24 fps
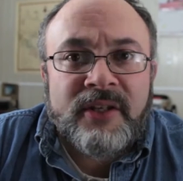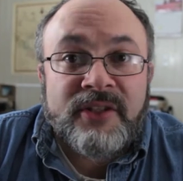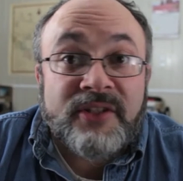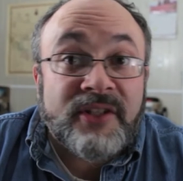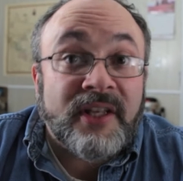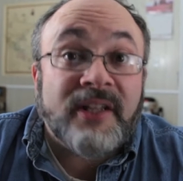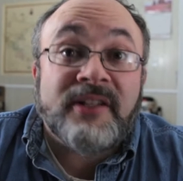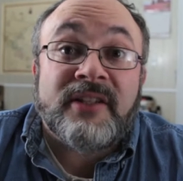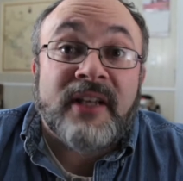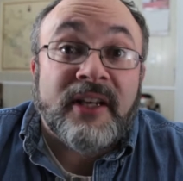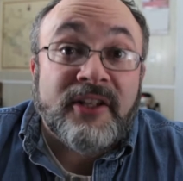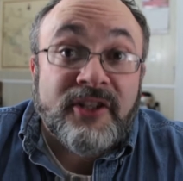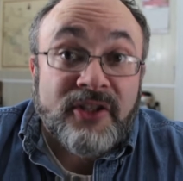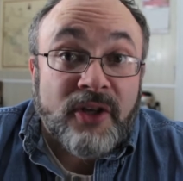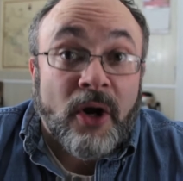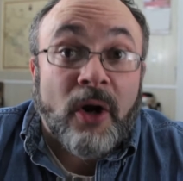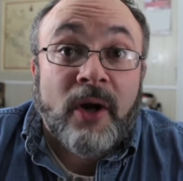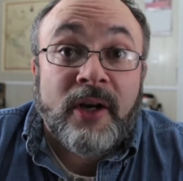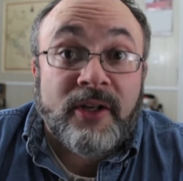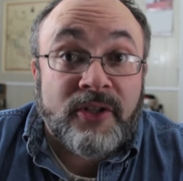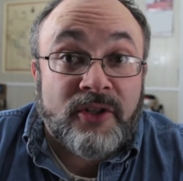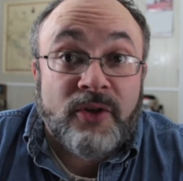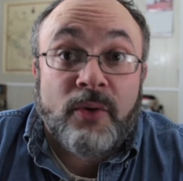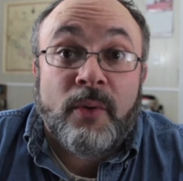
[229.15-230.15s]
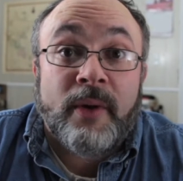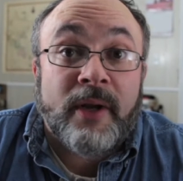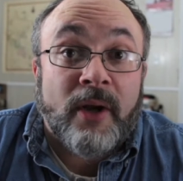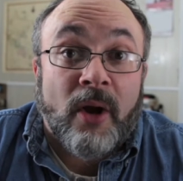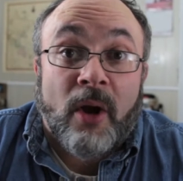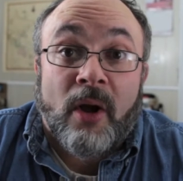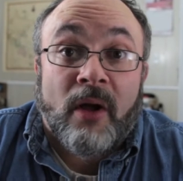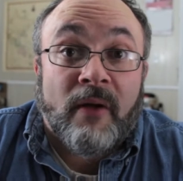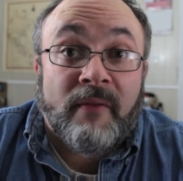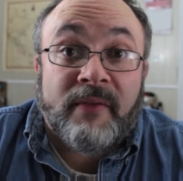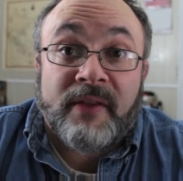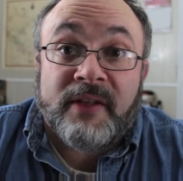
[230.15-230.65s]
Since I started doing
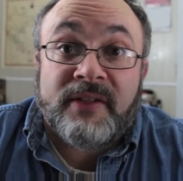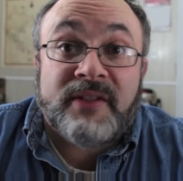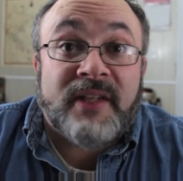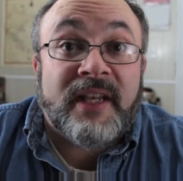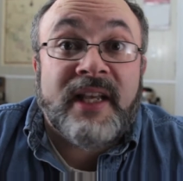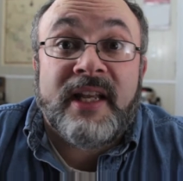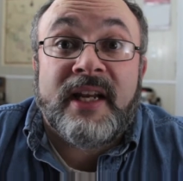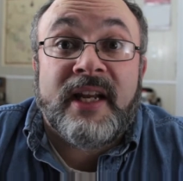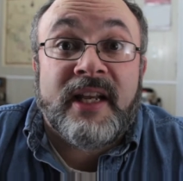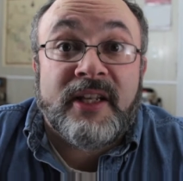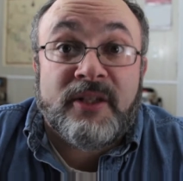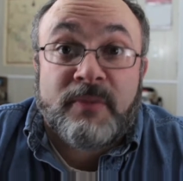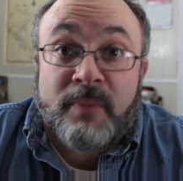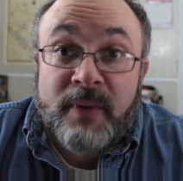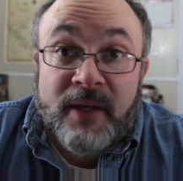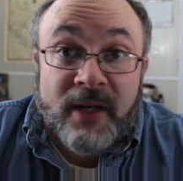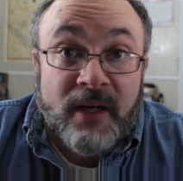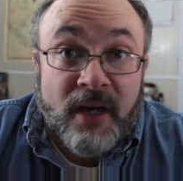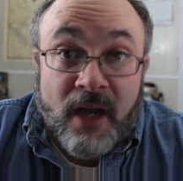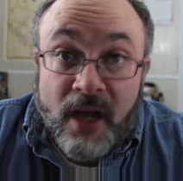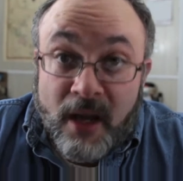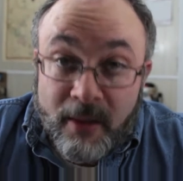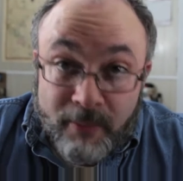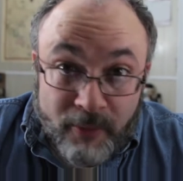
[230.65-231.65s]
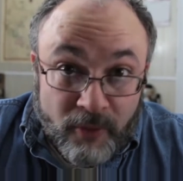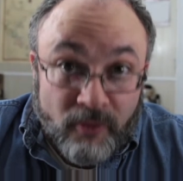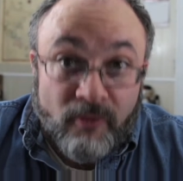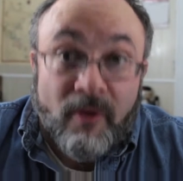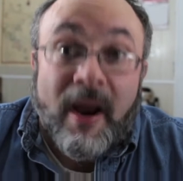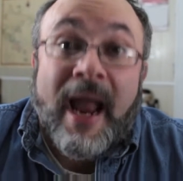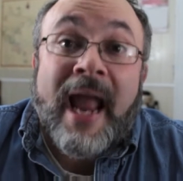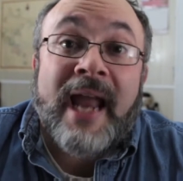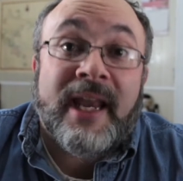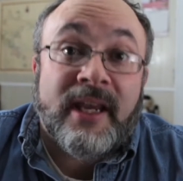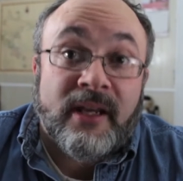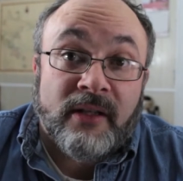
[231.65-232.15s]
all of this, it has been a
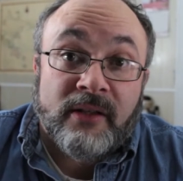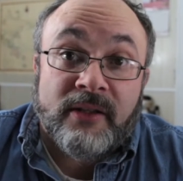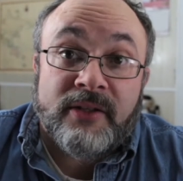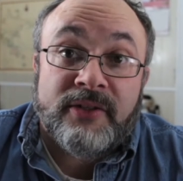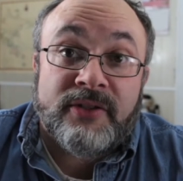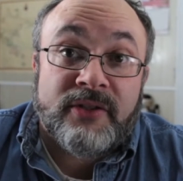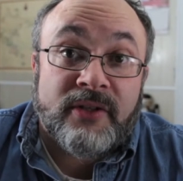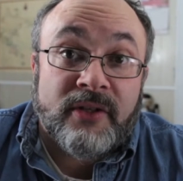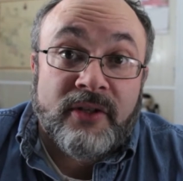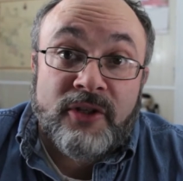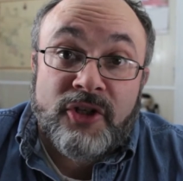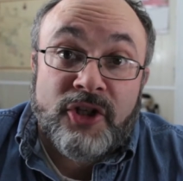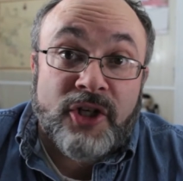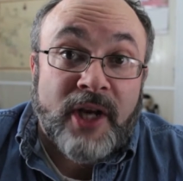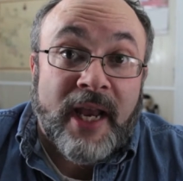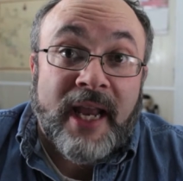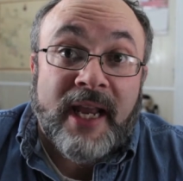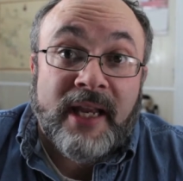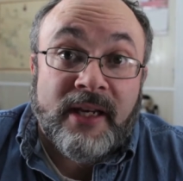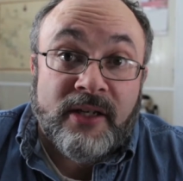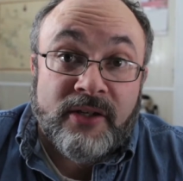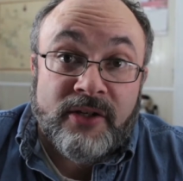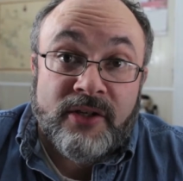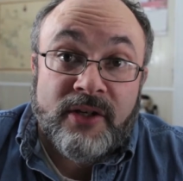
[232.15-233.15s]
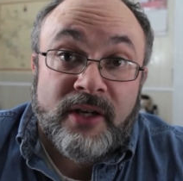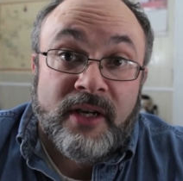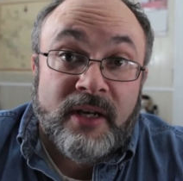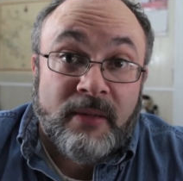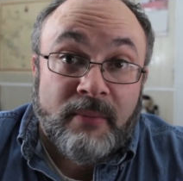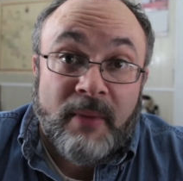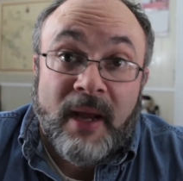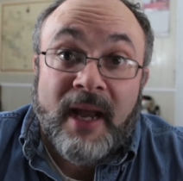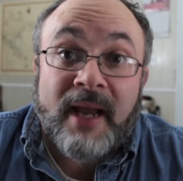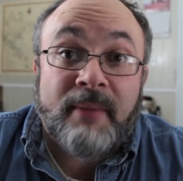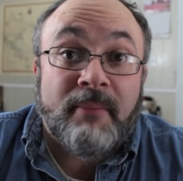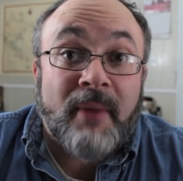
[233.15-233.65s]
miraculous change
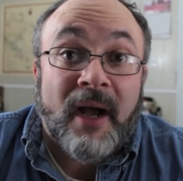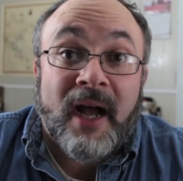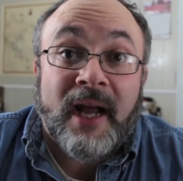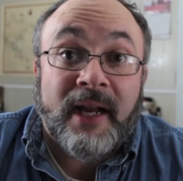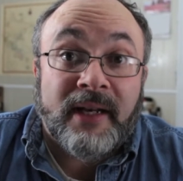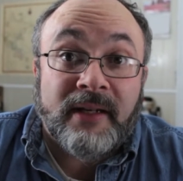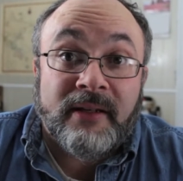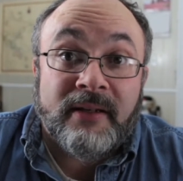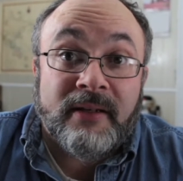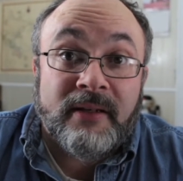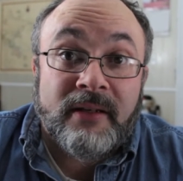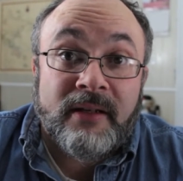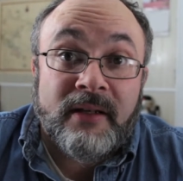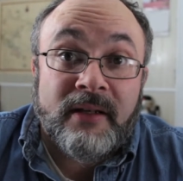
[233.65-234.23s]
in my mind.